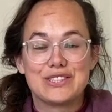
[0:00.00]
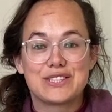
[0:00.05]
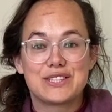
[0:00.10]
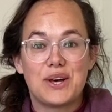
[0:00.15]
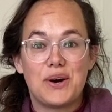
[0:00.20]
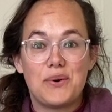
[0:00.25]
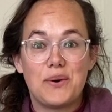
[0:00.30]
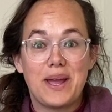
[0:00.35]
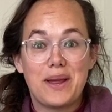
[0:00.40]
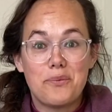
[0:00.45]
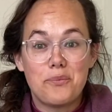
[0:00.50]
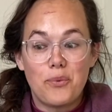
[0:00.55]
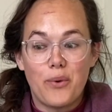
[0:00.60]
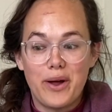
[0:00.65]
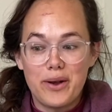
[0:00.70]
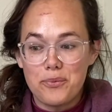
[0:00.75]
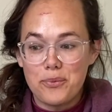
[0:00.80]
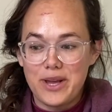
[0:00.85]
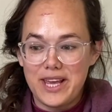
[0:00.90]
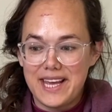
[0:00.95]
So in
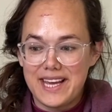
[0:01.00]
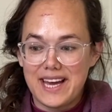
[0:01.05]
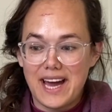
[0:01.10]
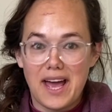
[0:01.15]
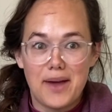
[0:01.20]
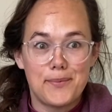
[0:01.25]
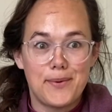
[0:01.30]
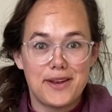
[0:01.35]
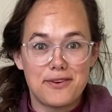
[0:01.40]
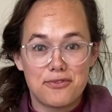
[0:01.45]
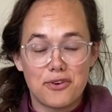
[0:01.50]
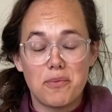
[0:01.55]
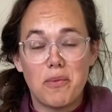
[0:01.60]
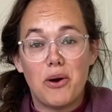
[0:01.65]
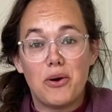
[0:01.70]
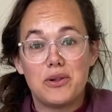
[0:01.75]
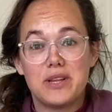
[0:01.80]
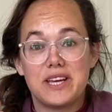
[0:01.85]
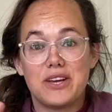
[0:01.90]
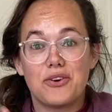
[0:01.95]
1 week, I went from
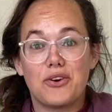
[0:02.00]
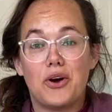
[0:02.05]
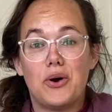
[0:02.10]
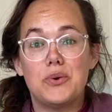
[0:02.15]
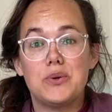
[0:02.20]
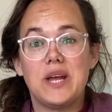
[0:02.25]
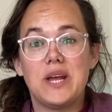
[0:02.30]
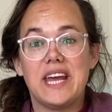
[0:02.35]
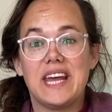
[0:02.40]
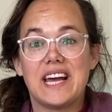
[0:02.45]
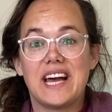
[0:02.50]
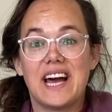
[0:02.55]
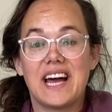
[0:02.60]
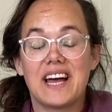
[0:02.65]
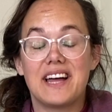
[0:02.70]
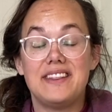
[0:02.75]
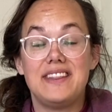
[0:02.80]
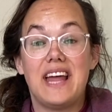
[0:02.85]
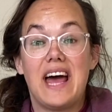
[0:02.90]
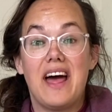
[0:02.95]
only owning
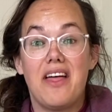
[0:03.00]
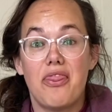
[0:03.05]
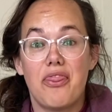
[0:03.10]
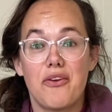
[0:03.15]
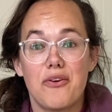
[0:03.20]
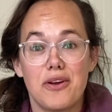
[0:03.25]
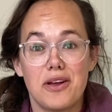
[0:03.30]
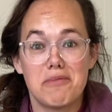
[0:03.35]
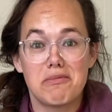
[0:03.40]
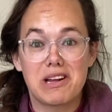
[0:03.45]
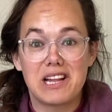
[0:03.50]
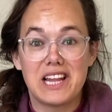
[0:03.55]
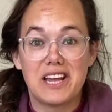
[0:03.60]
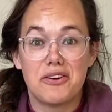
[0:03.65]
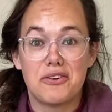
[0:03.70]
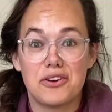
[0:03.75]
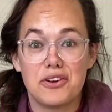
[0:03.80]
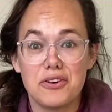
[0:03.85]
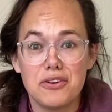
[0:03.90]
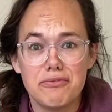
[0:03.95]
Anthurium
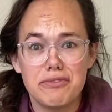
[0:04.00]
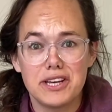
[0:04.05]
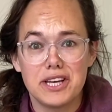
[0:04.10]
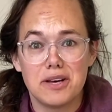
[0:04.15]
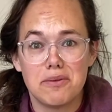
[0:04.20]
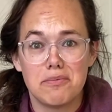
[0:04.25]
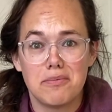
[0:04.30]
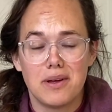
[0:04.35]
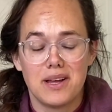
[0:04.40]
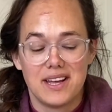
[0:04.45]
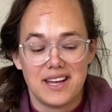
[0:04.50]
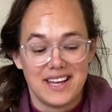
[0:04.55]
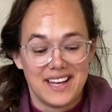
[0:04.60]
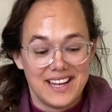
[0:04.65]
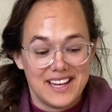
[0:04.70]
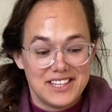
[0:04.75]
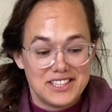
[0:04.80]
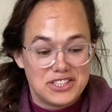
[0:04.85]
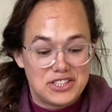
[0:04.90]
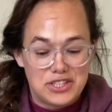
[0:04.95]
clarinervium
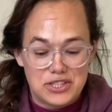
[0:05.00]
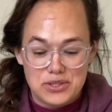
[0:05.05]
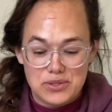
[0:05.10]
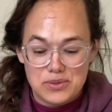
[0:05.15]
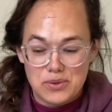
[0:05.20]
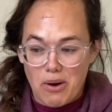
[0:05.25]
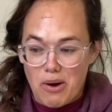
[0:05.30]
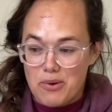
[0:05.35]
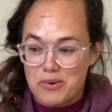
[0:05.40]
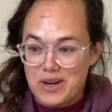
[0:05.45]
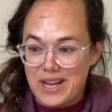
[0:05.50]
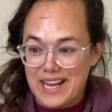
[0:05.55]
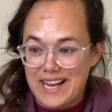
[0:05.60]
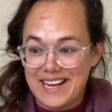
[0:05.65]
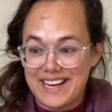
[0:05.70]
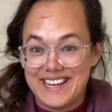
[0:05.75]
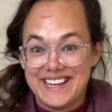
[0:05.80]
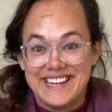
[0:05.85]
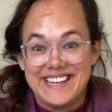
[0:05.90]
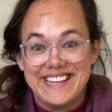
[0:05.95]
to
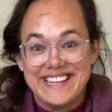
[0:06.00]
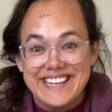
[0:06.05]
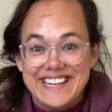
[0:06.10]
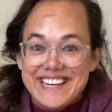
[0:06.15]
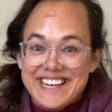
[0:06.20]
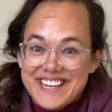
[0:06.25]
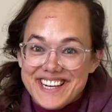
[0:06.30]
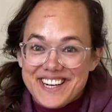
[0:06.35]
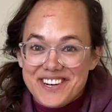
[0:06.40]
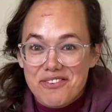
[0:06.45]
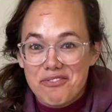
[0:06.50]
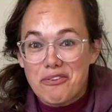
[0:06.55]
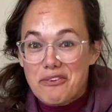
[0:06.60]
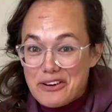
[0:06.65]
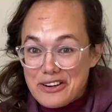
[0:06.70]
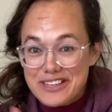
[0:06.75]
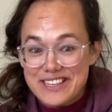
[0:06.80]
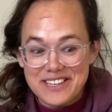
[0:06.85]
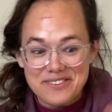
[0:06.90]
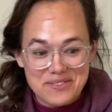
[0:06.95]
owning
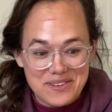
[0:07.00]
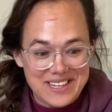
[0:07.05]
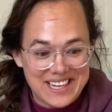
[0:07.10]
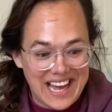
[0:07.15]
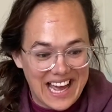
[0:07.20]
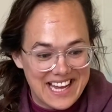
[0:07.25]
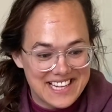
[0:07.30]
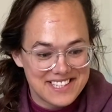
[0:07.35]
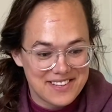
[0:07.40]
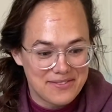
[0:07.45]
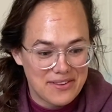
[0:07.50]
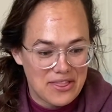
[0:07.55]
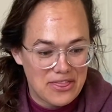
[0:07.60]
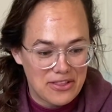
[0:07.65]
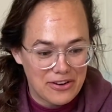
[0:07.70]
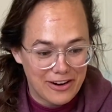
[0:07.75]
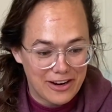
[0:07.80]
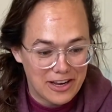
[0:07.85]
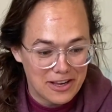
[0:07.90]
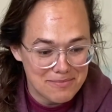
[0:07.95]
4 different kinds of
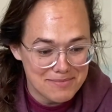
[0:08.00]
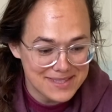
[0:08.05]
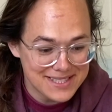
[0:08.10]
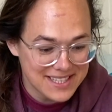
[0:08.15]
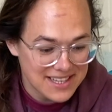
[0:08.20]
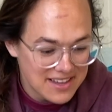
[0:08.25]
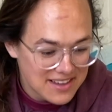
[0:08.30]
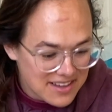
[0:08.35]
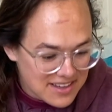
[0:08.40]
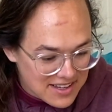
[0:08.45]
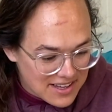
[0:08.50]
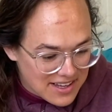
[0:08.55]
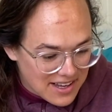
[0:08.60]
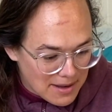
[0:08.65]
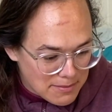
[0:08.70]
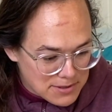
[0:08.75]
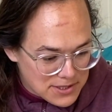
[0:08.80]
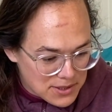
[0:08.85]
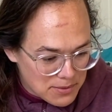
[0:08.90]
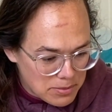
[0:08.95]
Anthuriums.
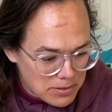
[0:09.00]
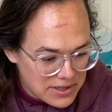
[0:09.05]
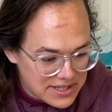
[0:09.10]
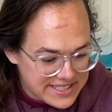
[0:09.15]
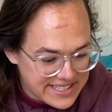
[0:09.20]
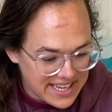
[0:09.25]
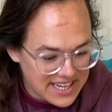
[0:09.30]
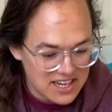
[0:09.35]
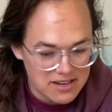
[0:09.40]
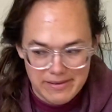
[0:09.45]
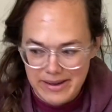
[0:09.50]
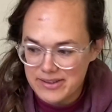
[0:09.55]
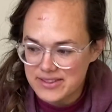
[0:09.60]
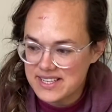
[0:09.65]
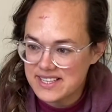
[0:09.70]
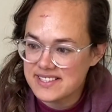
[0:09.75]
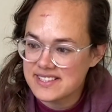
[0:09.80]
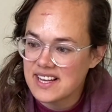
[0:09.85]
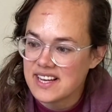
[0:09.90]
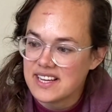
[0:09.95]
I'm super excited about
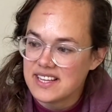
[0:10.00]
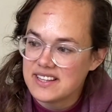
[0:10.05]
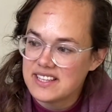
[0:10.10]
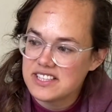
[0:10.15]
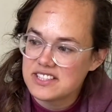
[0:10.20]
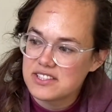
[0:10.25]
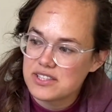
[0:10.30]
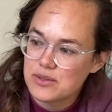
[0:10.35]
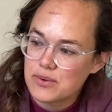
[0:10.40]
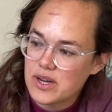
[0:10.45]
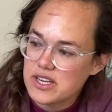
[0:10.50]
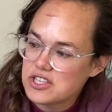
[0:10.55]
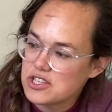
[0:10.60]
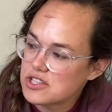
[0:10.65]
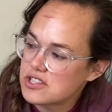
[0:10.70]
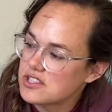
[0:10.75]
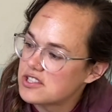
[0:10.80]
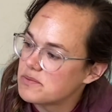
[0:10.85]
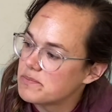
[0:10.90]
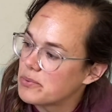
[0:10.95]
this. These 2 I
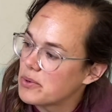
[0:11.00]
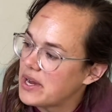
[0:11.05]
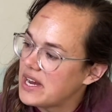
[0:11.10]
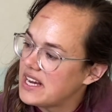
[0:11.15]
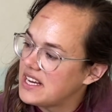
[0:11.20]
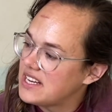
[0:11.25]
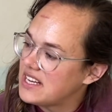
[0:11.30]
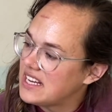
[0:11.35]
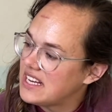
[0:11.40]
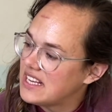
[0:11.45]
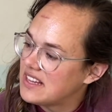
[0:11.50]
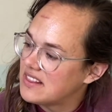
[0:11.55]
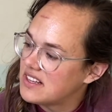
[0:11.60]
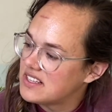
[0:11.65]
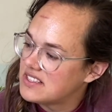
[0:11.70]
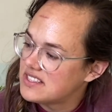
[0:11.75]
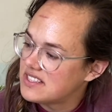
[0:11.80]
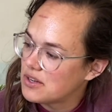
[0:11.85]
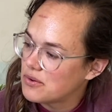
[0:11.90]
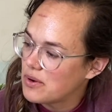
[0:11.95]
just sprayed in
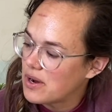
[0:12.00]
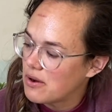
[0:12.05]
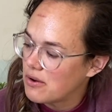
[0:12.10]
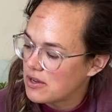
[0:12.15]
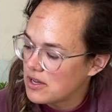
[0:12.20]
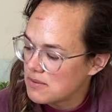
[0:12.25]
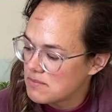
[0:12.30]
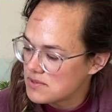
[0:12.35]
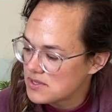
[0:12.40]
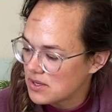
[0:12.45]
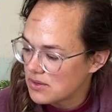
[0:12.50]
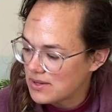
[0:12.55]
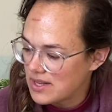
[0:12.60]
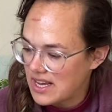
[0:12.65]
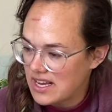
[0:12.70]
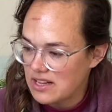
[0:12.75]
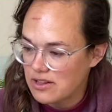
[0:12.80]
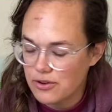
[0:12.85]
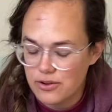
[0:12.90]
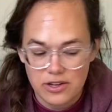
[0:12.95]
the terrarium, so
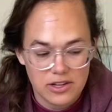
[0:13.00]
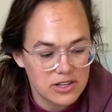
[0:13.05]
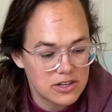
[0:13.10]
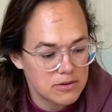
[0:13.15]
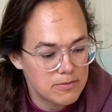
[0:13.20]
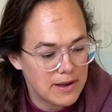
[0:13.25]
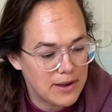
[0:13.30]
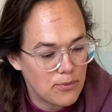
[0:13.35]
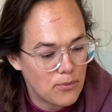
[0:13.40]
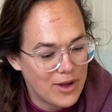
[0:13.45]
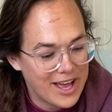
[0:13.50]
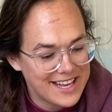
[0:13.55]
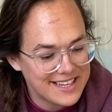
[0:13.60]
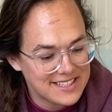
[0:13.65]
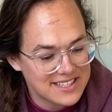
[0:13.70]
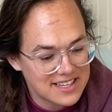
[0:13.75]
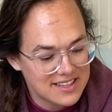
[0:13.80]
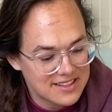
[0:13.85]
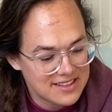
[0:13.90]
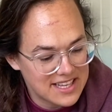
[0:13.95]
they look a little bit
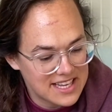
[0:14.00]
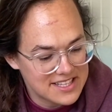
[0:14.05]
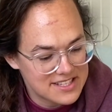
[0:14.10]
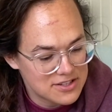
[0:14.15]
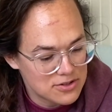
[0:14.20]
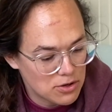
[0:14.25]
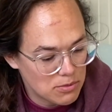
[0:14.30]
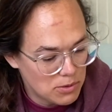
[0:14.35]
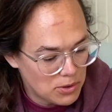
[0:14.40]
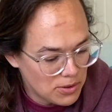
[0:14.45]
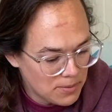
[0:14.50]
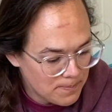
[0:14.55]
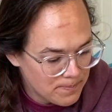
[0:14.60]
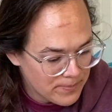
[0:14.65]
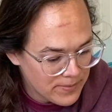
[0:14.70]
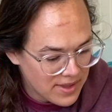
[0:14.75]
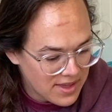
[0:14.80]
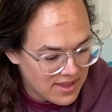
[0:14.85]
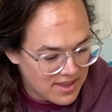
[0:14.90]
wet. That's normal.